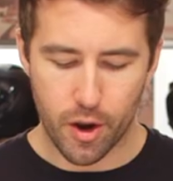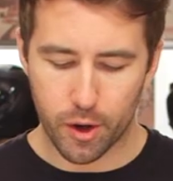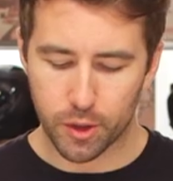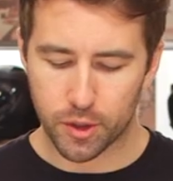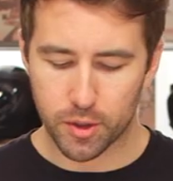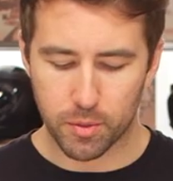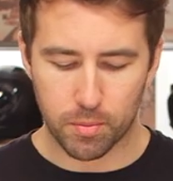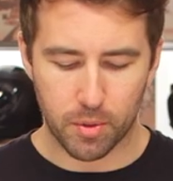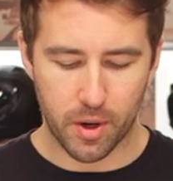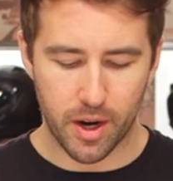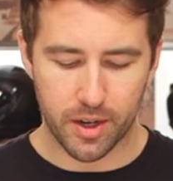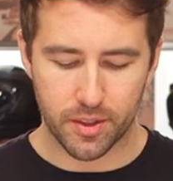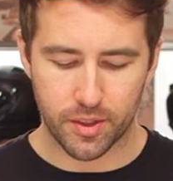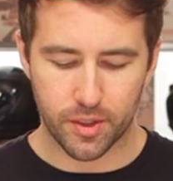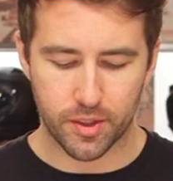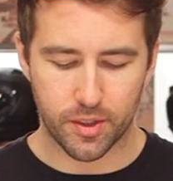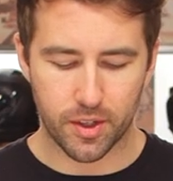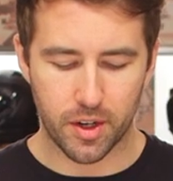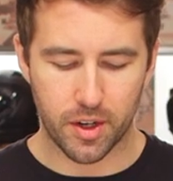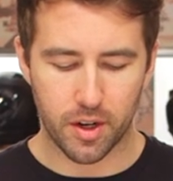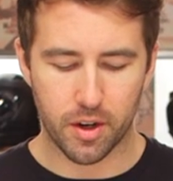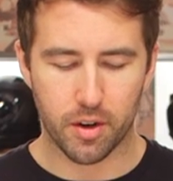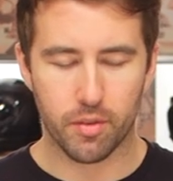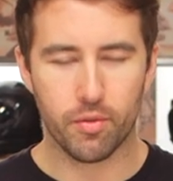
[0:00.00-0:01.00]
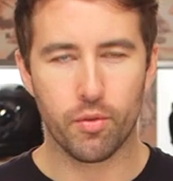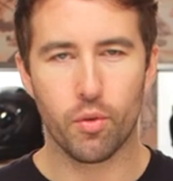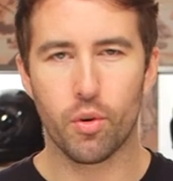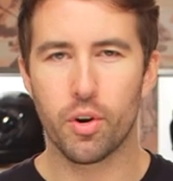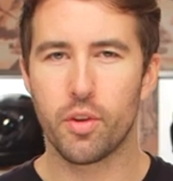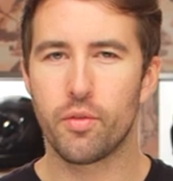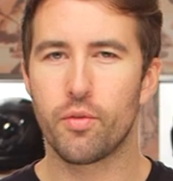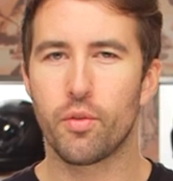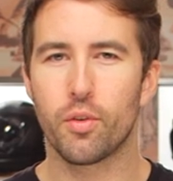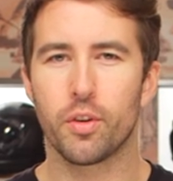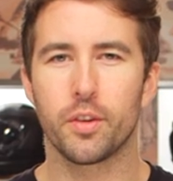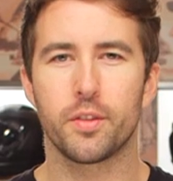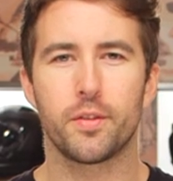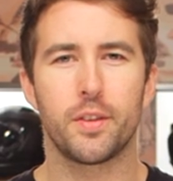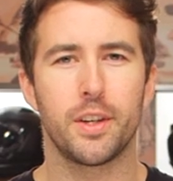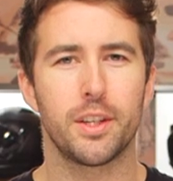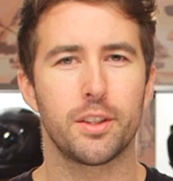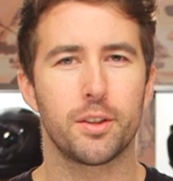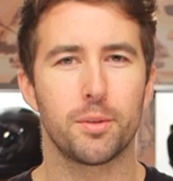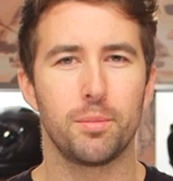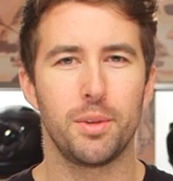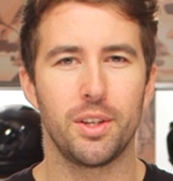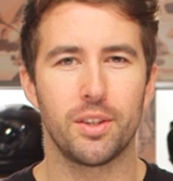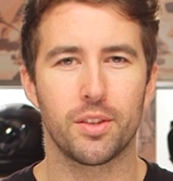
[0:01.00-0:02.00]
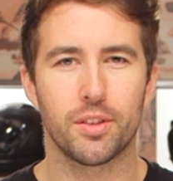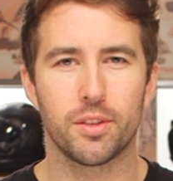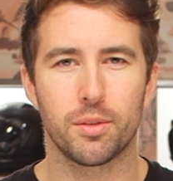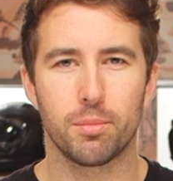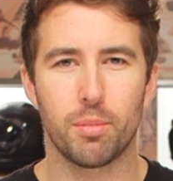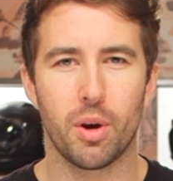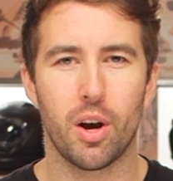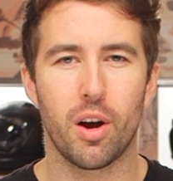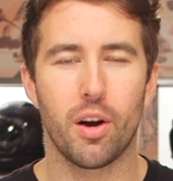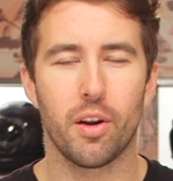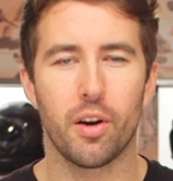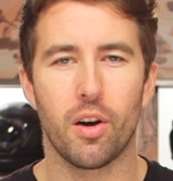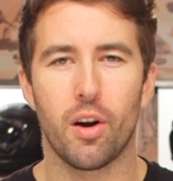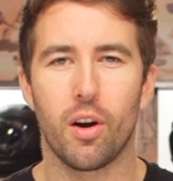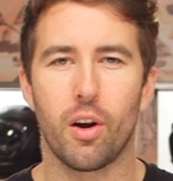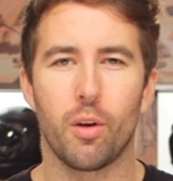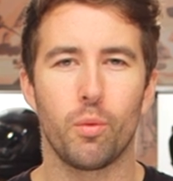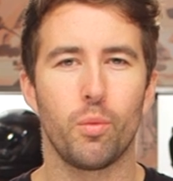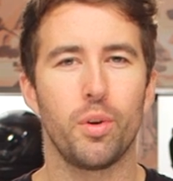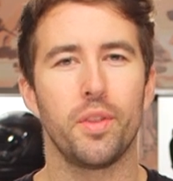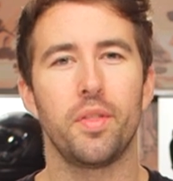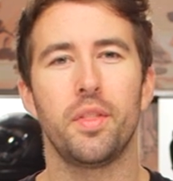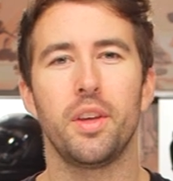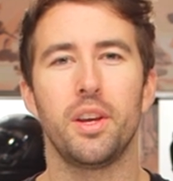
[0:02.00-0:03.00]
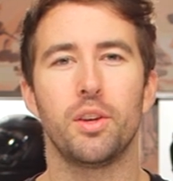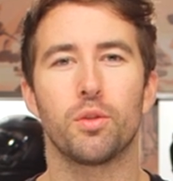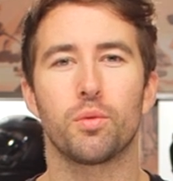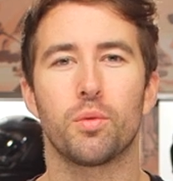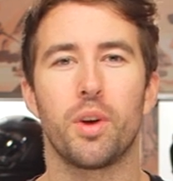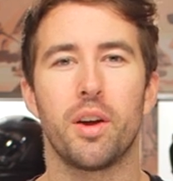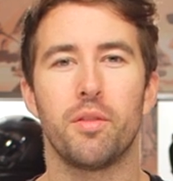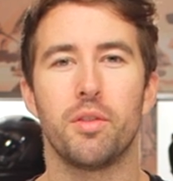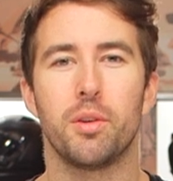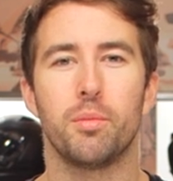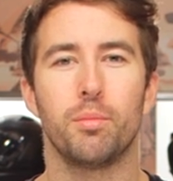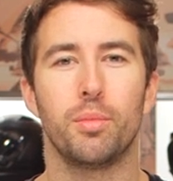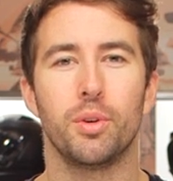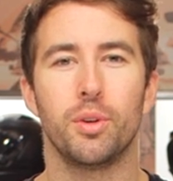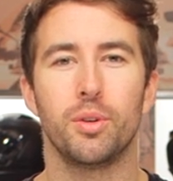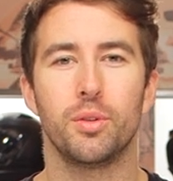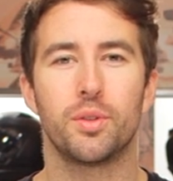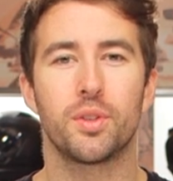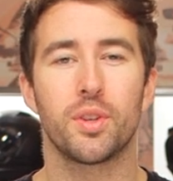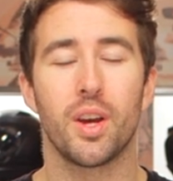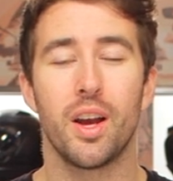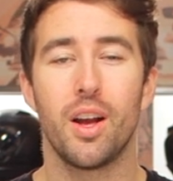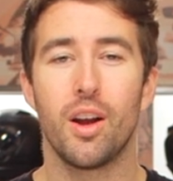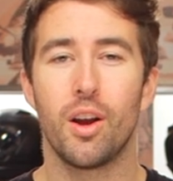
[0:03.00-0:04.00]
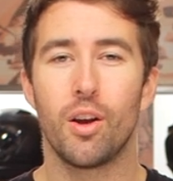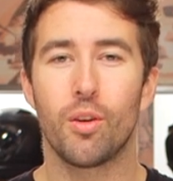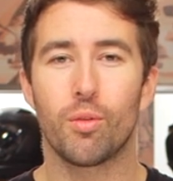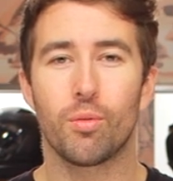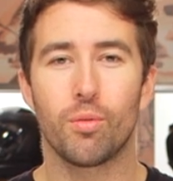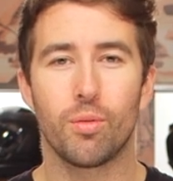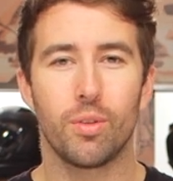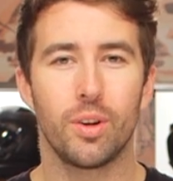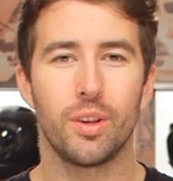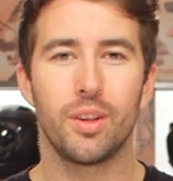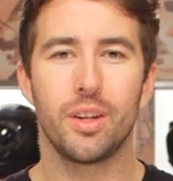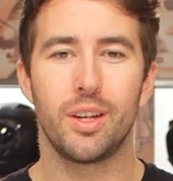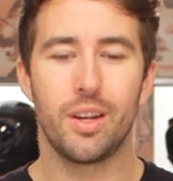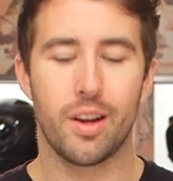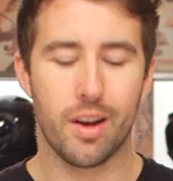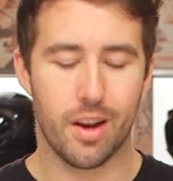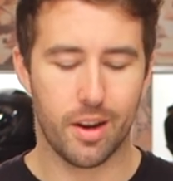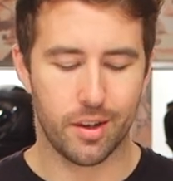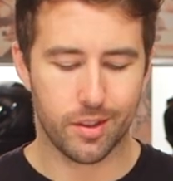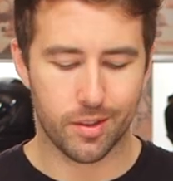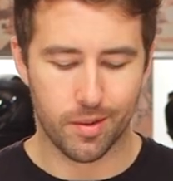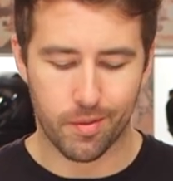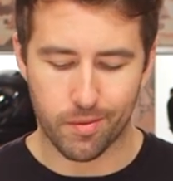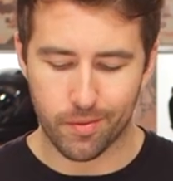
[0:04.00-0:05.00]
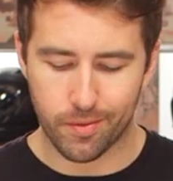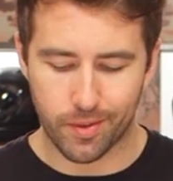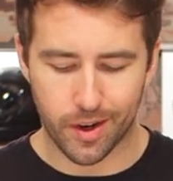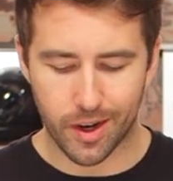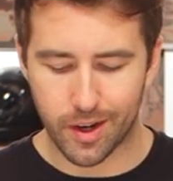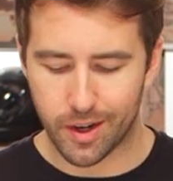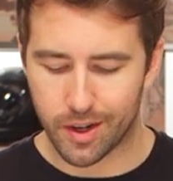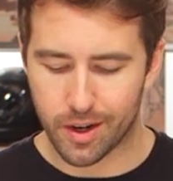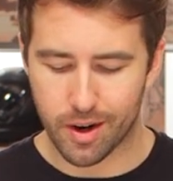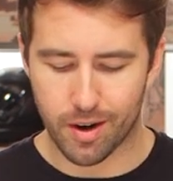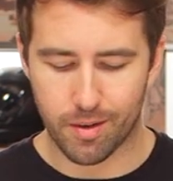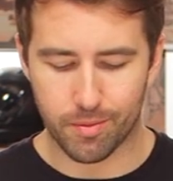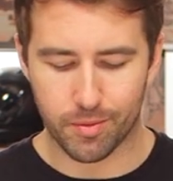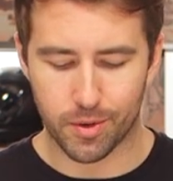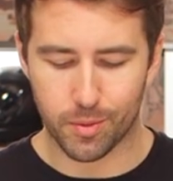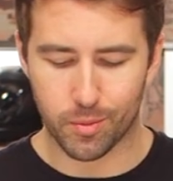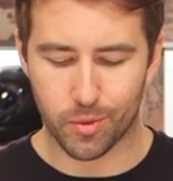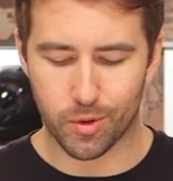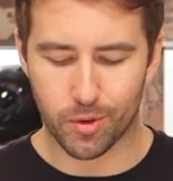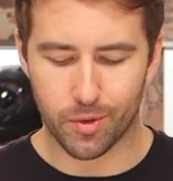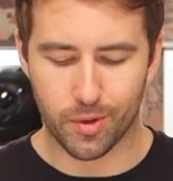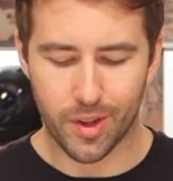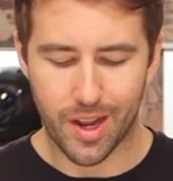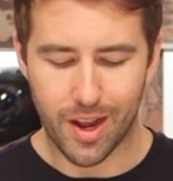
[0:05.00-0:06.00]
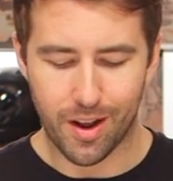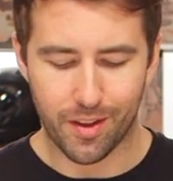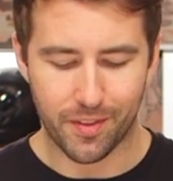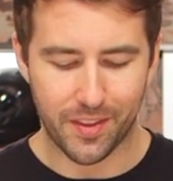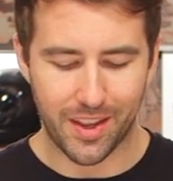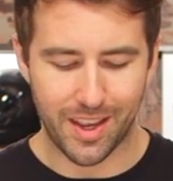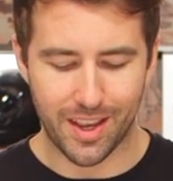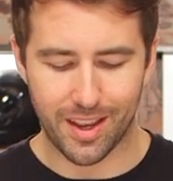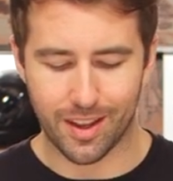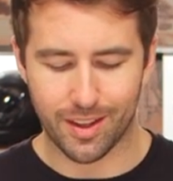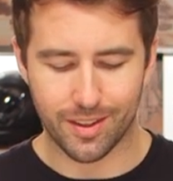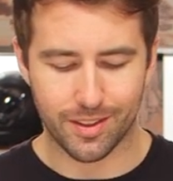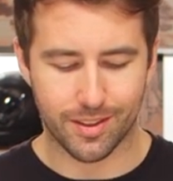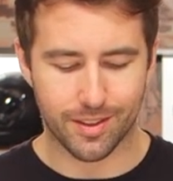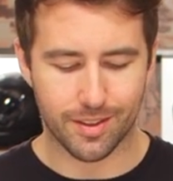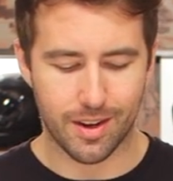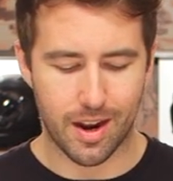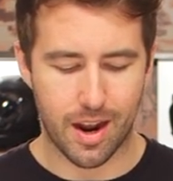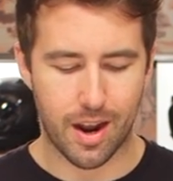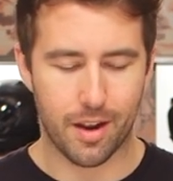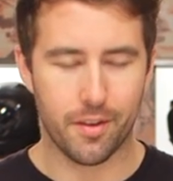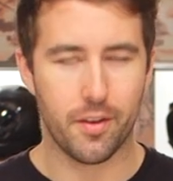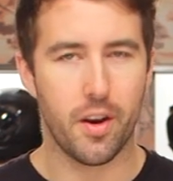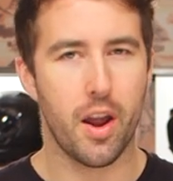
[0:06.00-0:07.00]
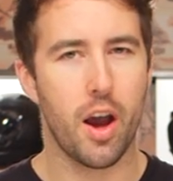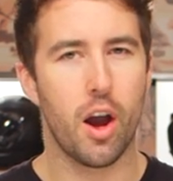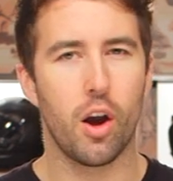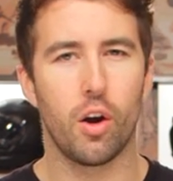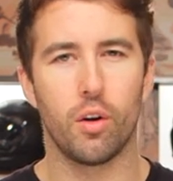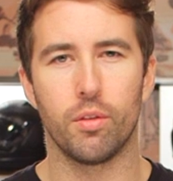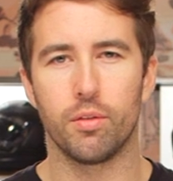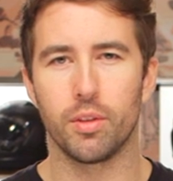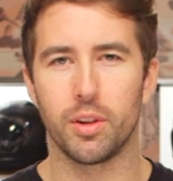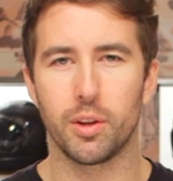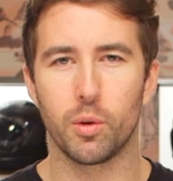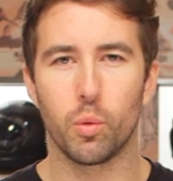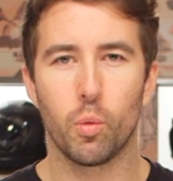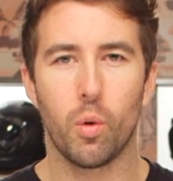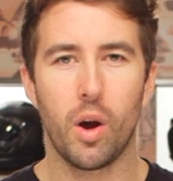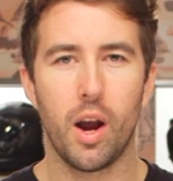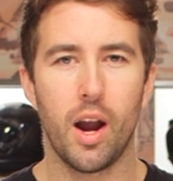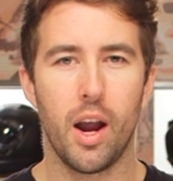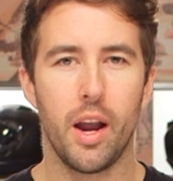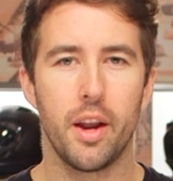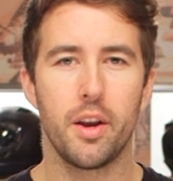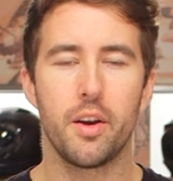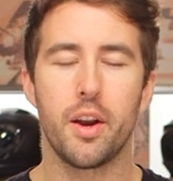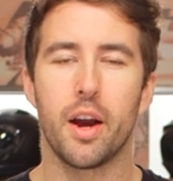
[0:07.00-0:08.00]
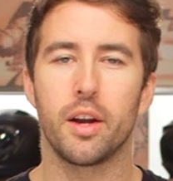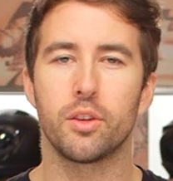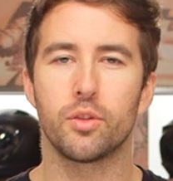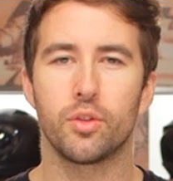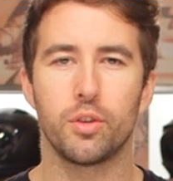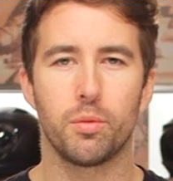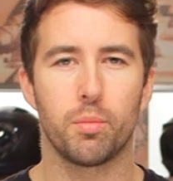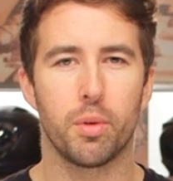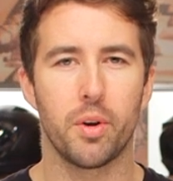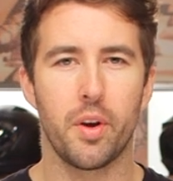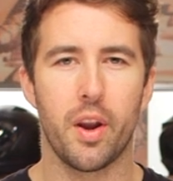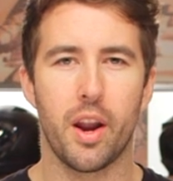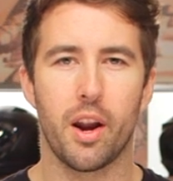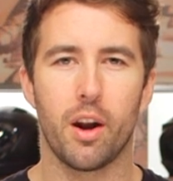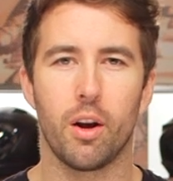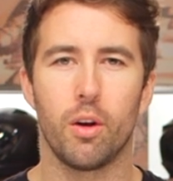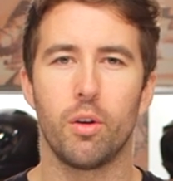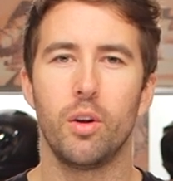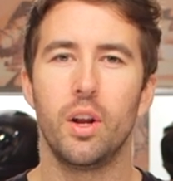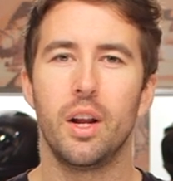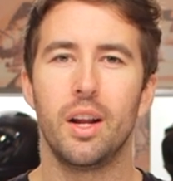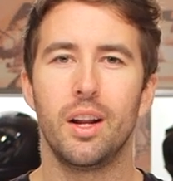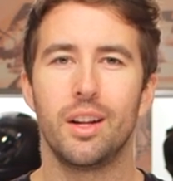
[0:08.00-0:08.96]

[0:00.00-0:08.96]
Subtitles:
No surprises here, 44 fits me spot on with these Rev’It boots. Really nice, very comfortable on the inside, not overly wide, not super narrow,